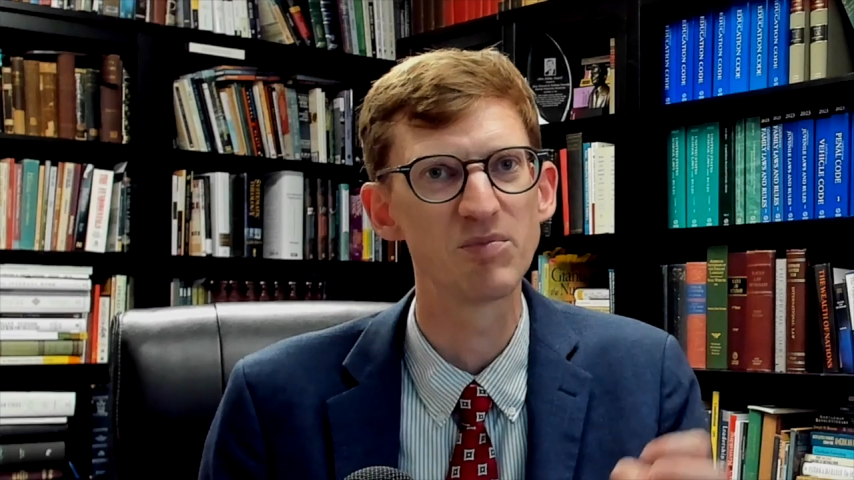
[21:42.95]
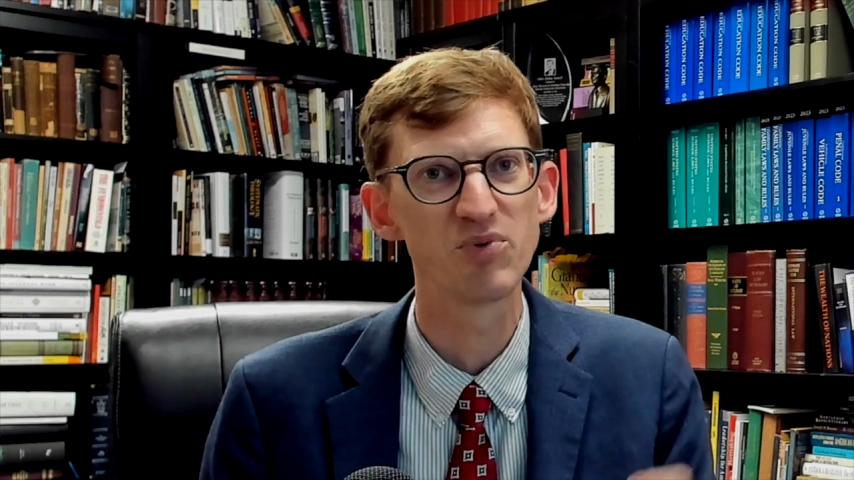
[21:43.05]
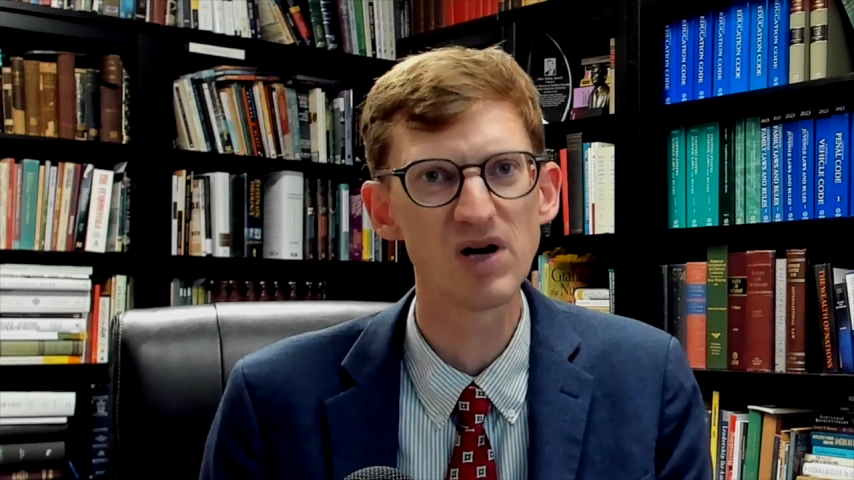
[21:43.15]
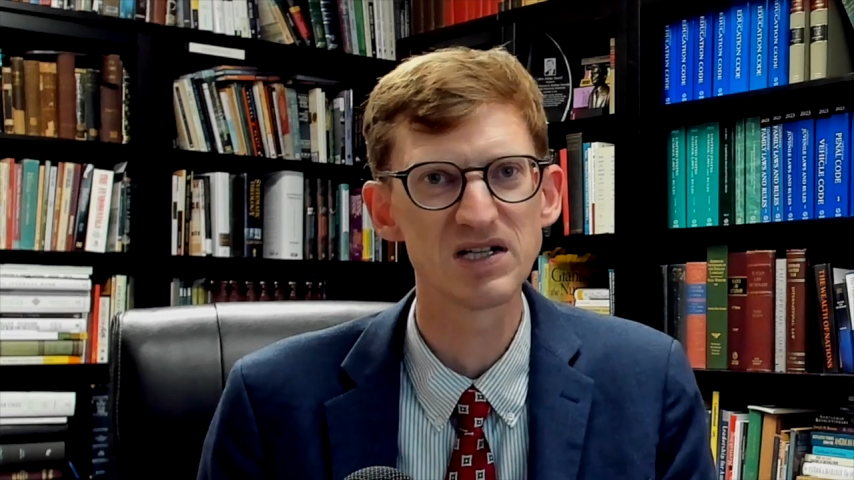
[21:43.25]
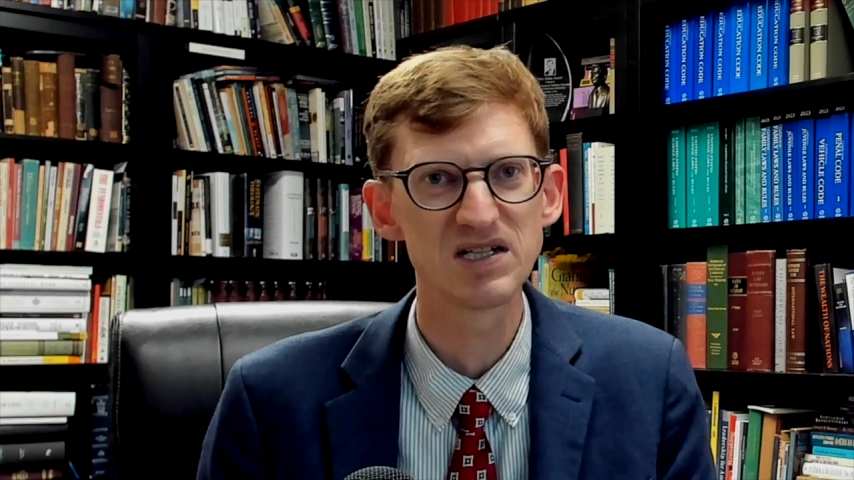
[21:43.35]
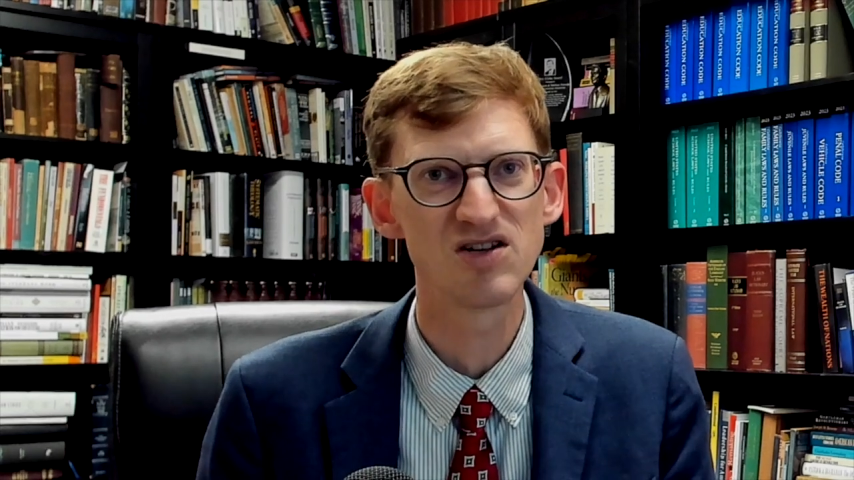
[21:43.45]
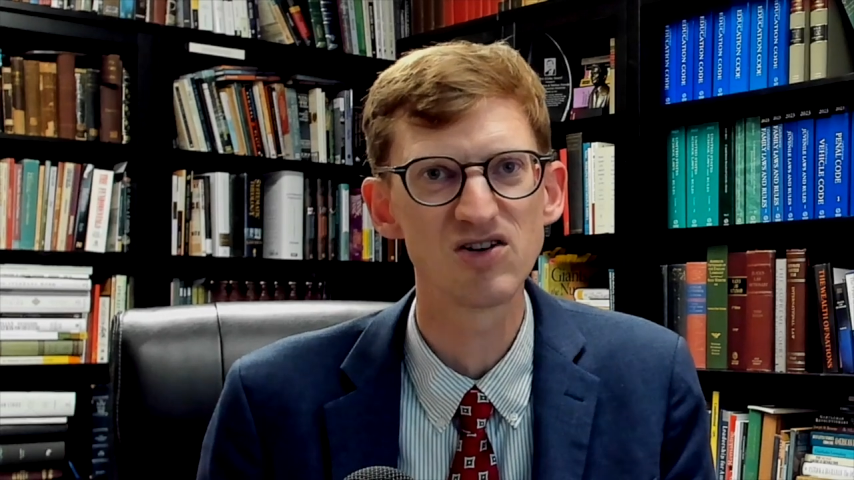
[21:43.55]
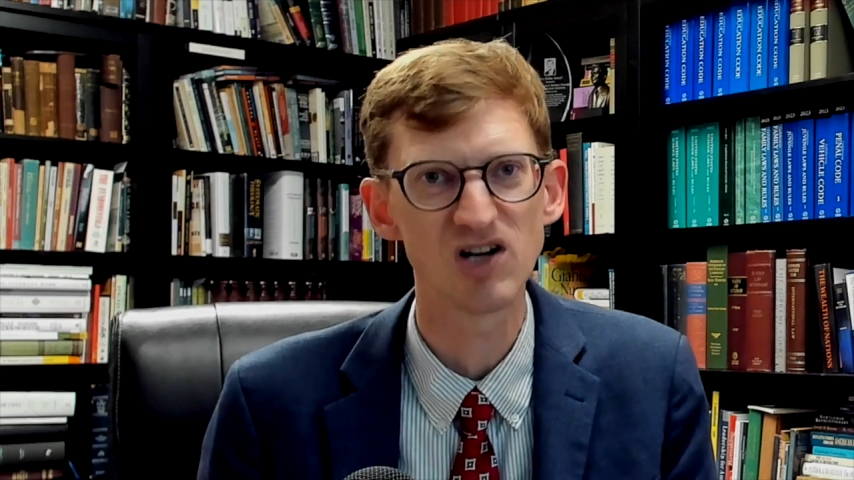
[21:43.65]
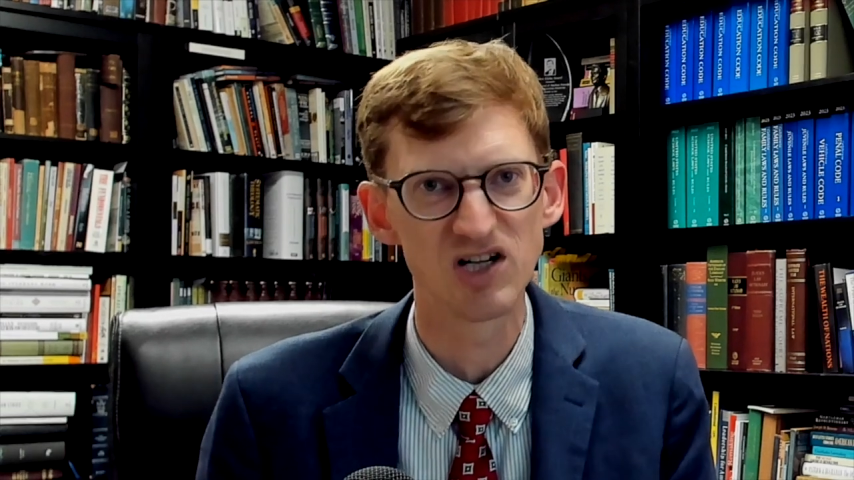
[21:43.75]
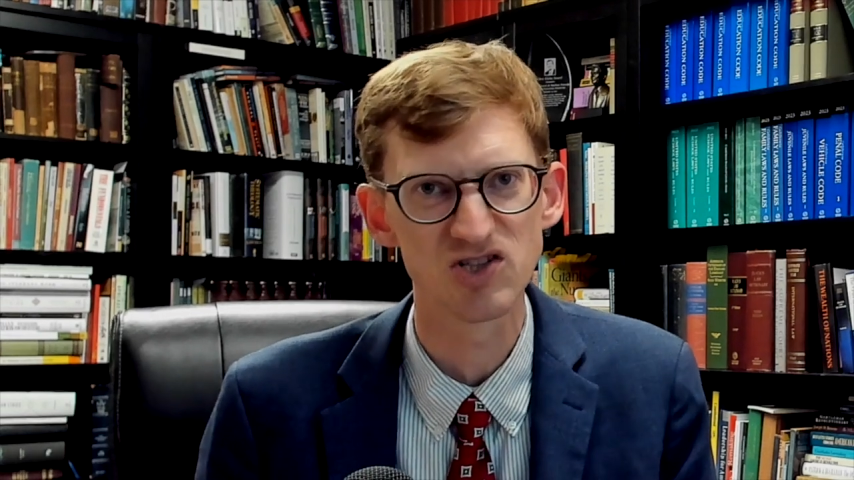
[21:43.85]
pricked in their
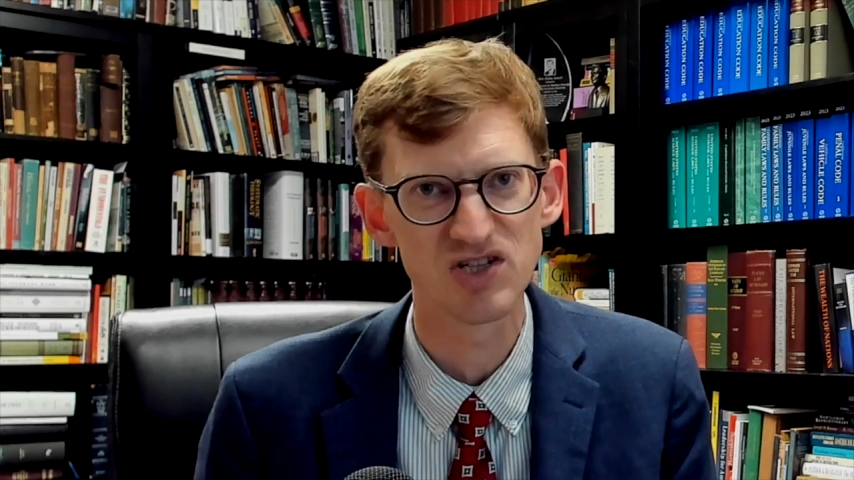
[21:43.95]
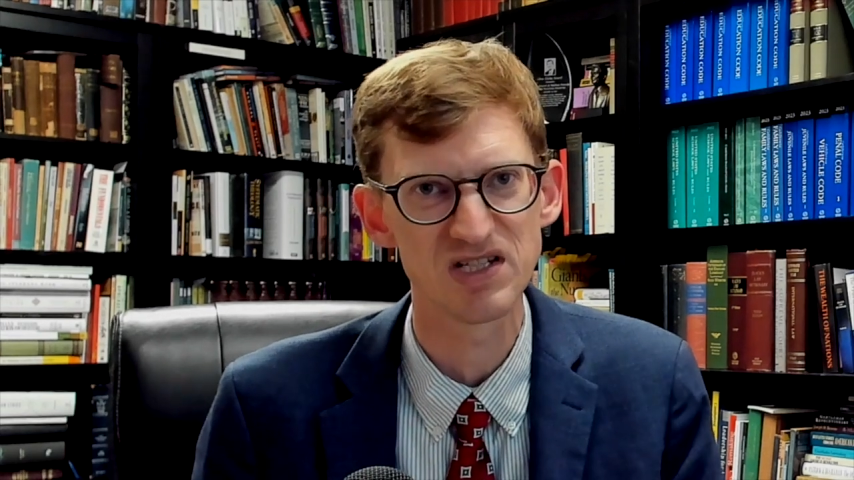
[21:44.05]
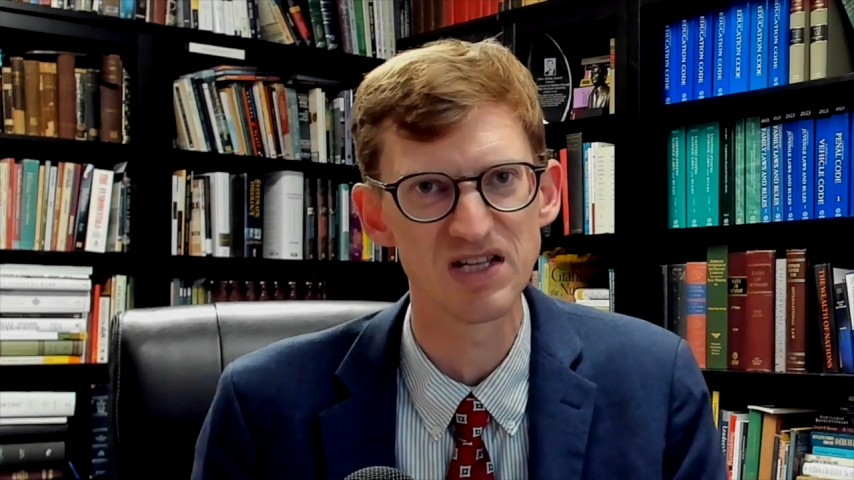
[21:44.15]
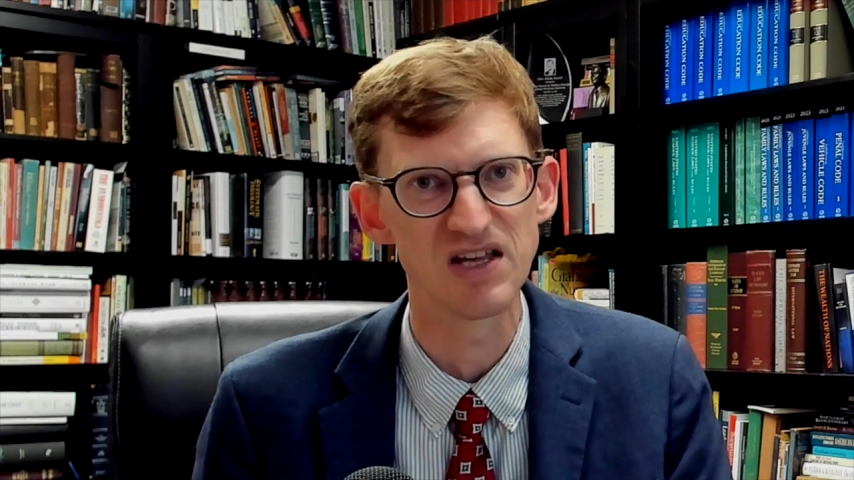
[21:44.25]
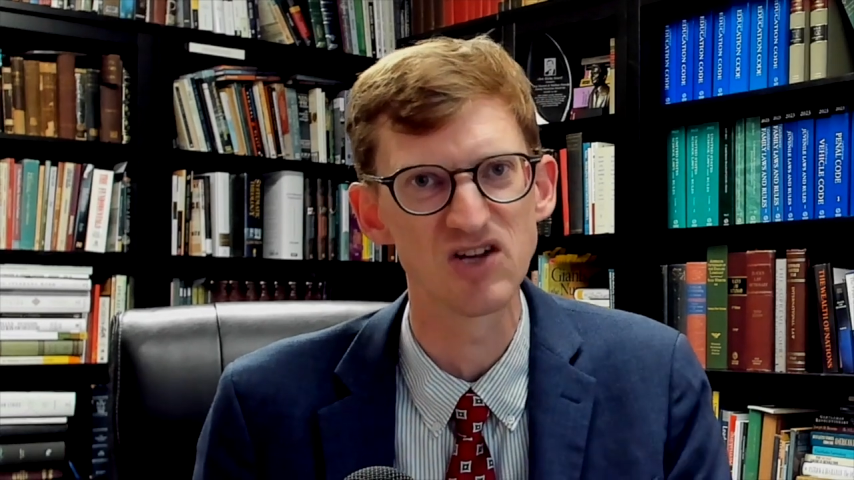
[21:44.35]
conscience and they